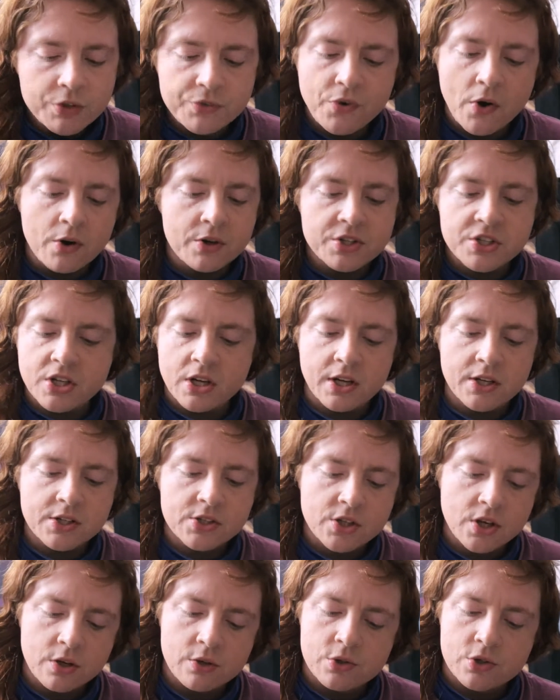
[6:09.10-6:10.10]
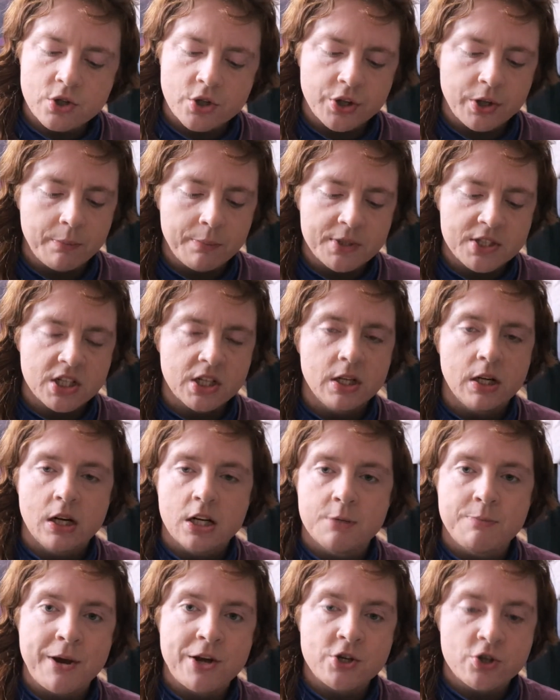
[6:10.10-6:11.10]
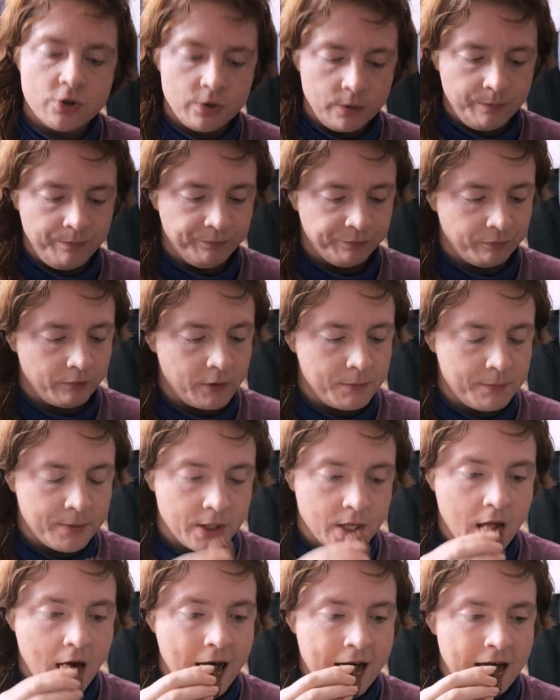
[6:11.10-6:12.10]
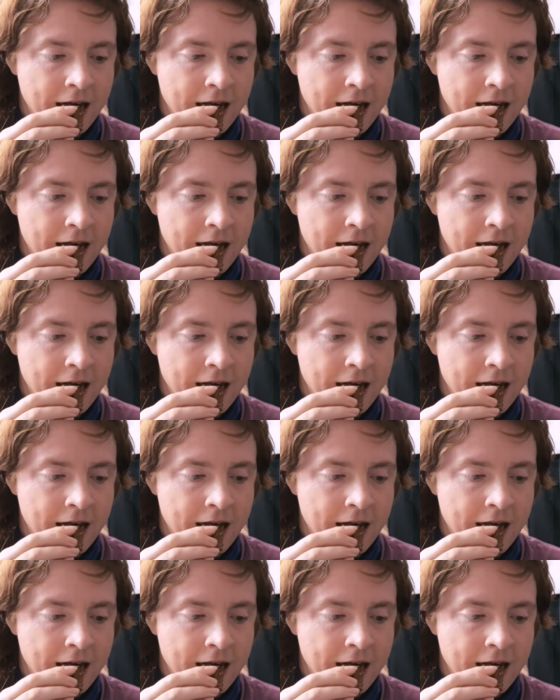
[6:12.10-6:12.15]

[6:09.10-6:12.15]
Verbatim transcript: far as taste goes, nothing particularly special, but